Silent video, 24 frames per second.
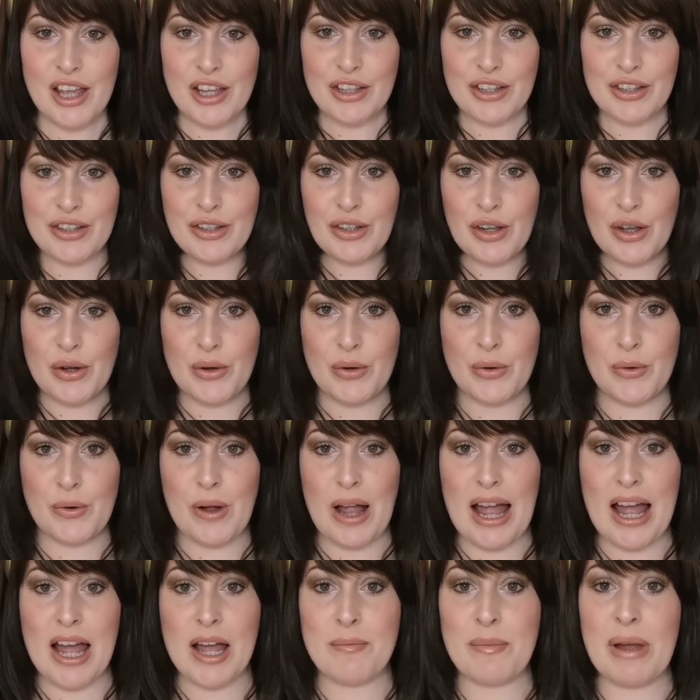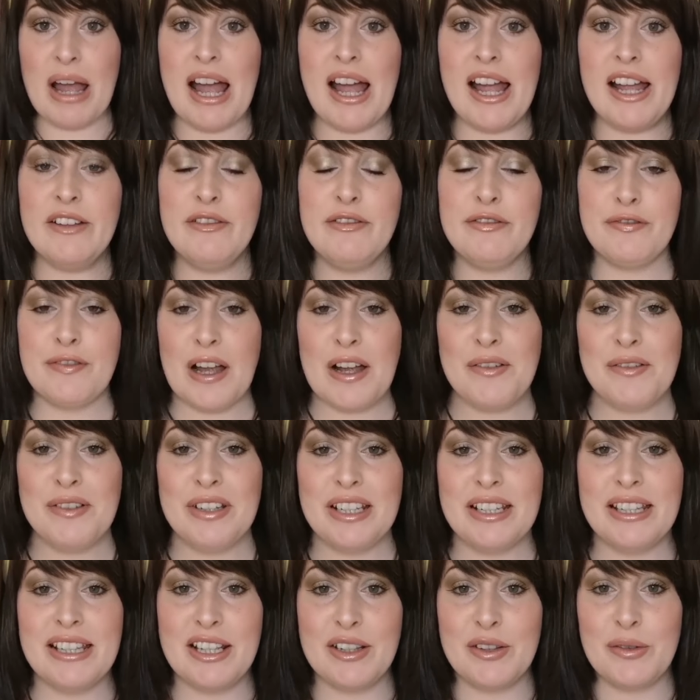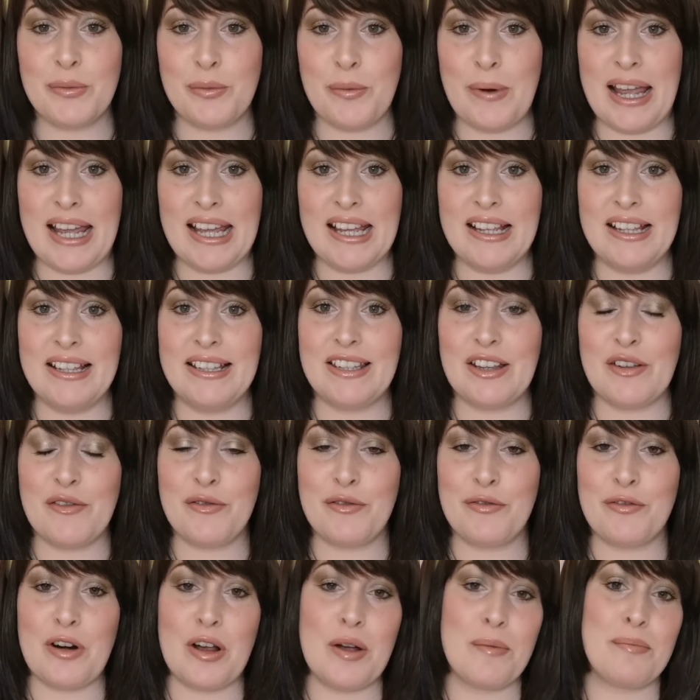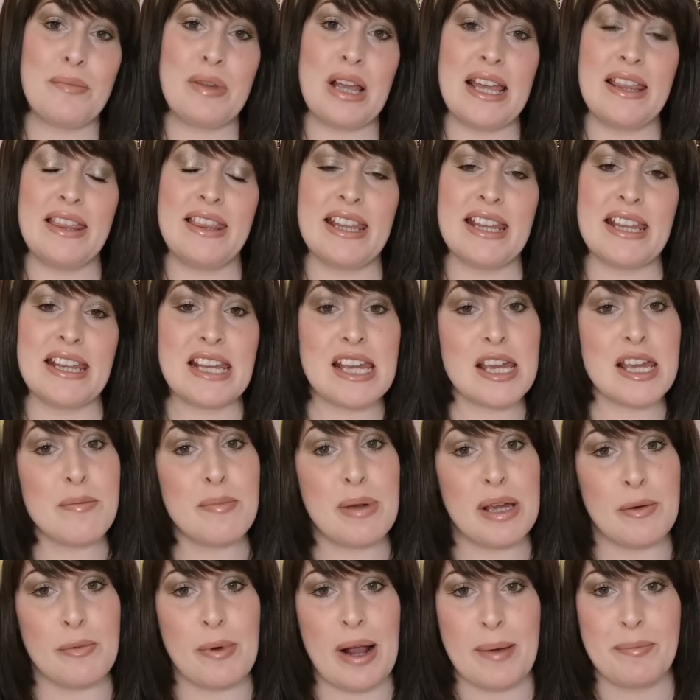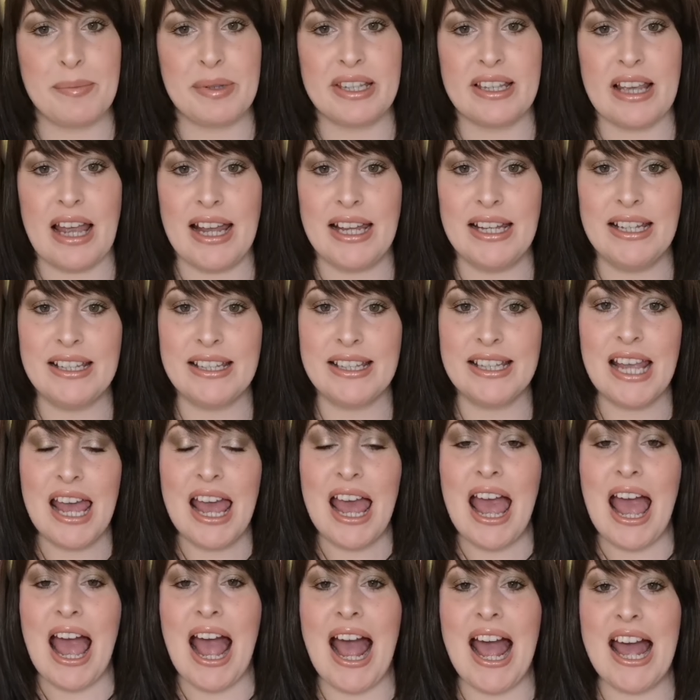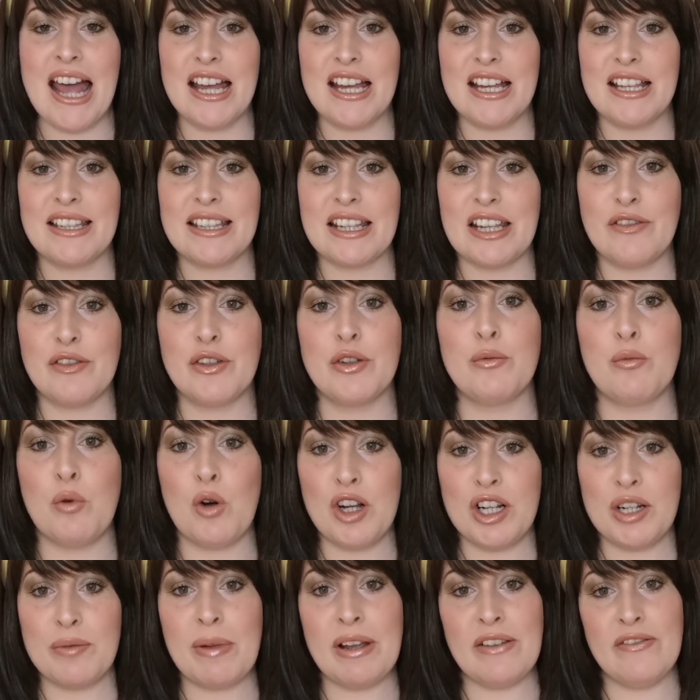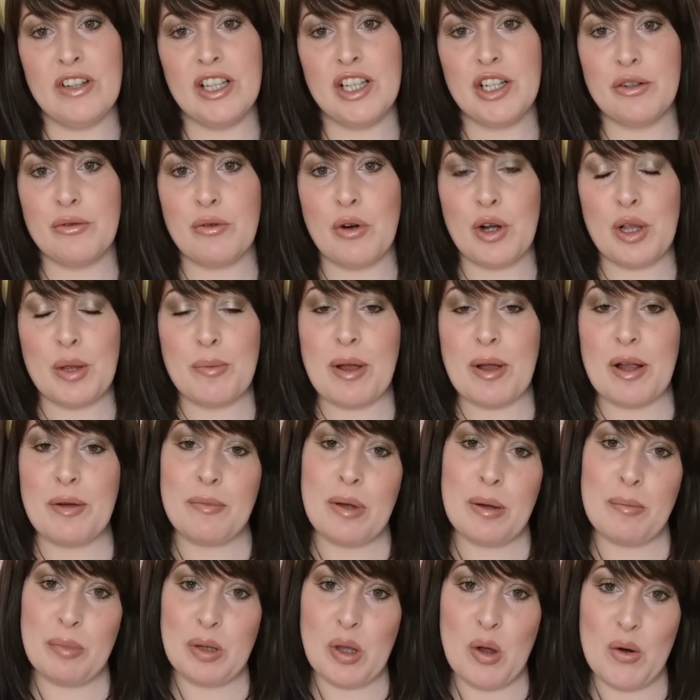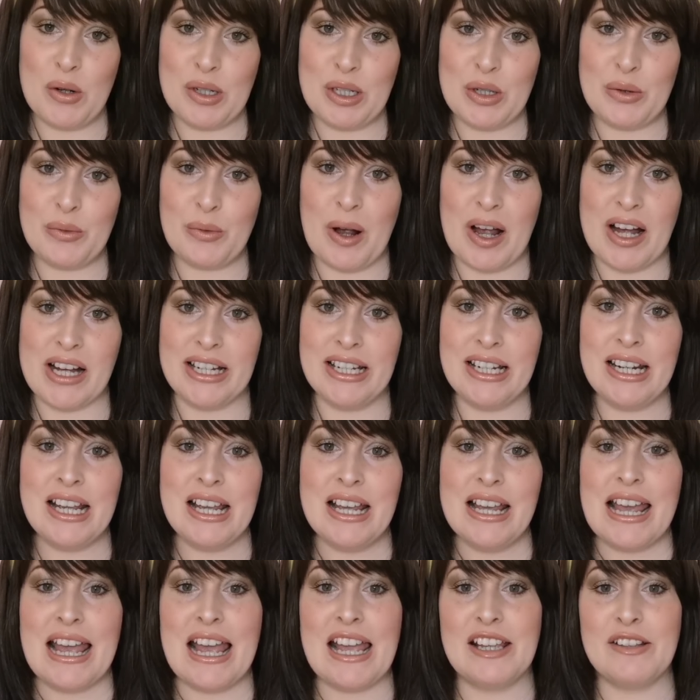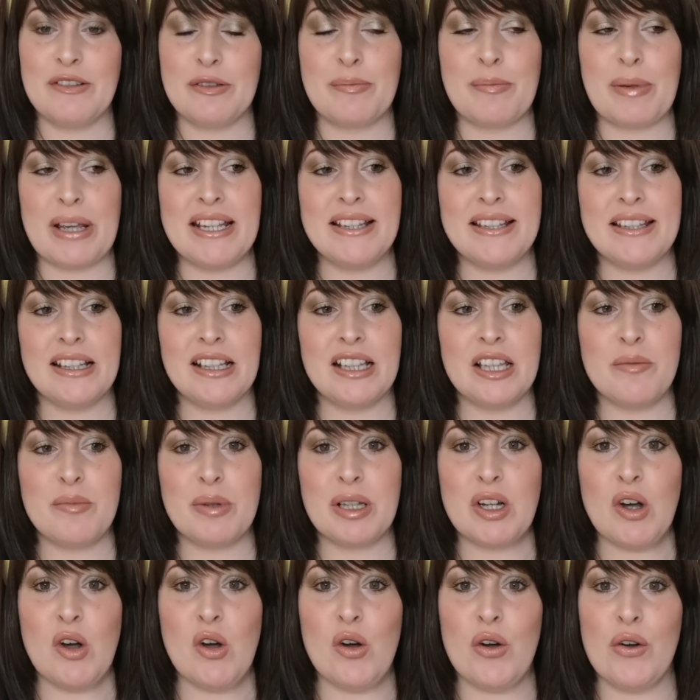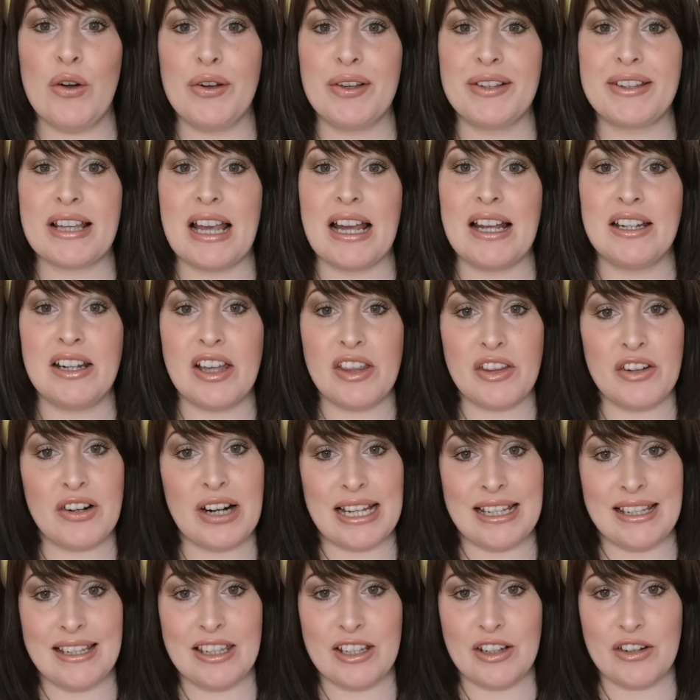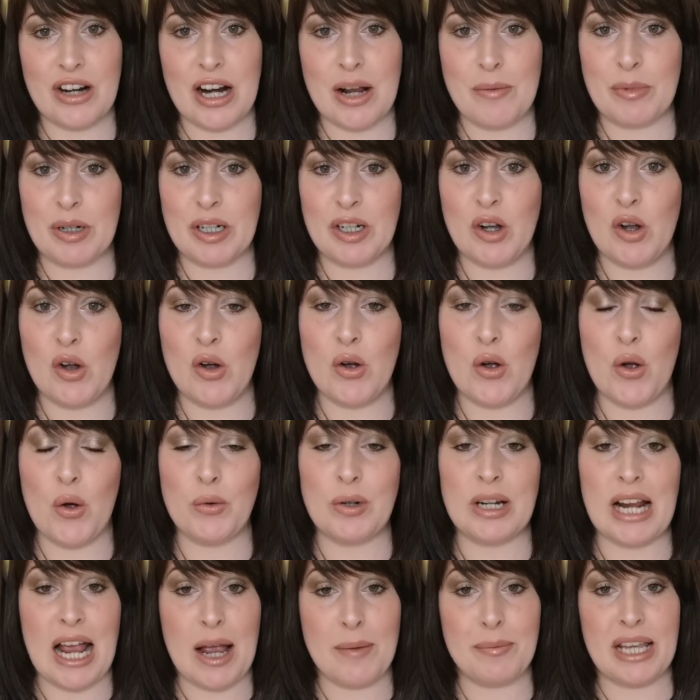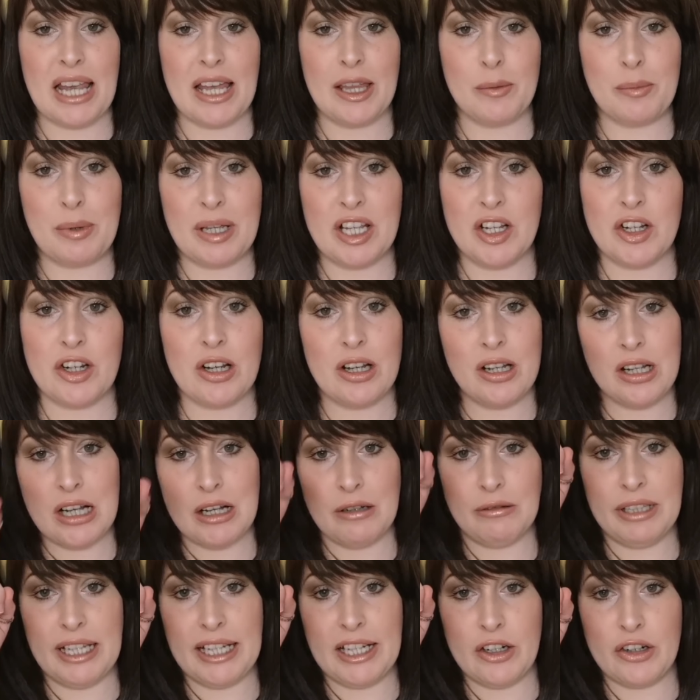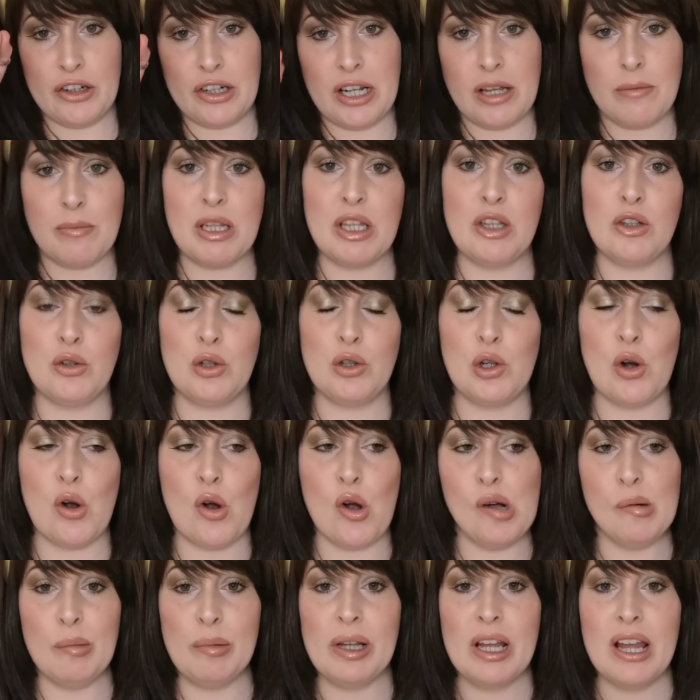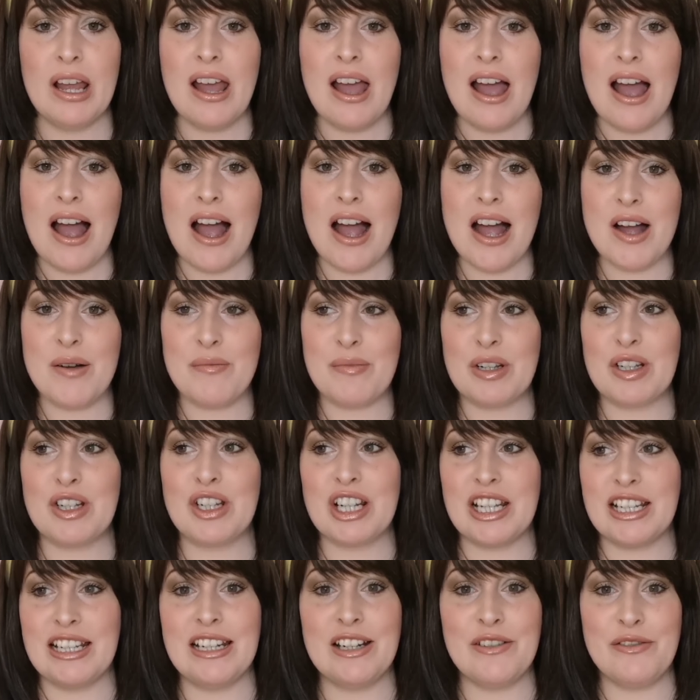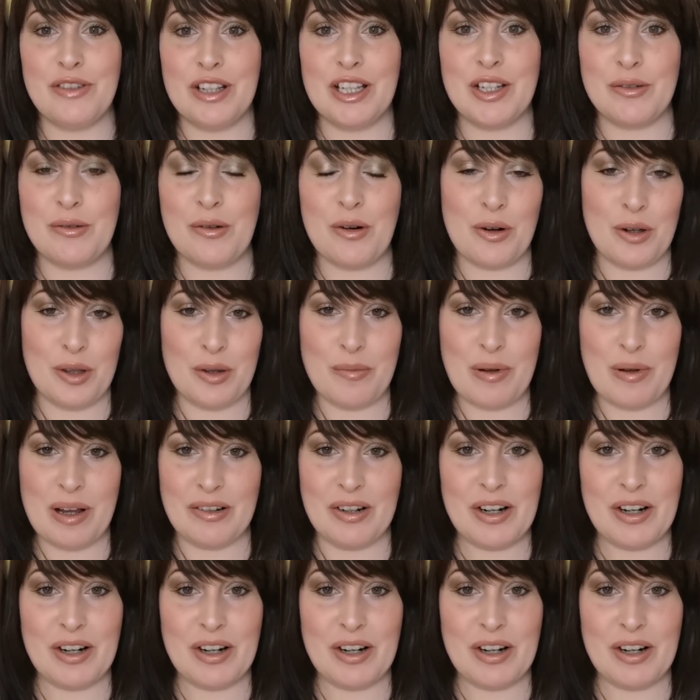So I found these wigs from the eBay website, and if you watch my video all about my blonde one, it's basically because another Instagrammer called Alopecia, I'll link her name at the top, she did a video all about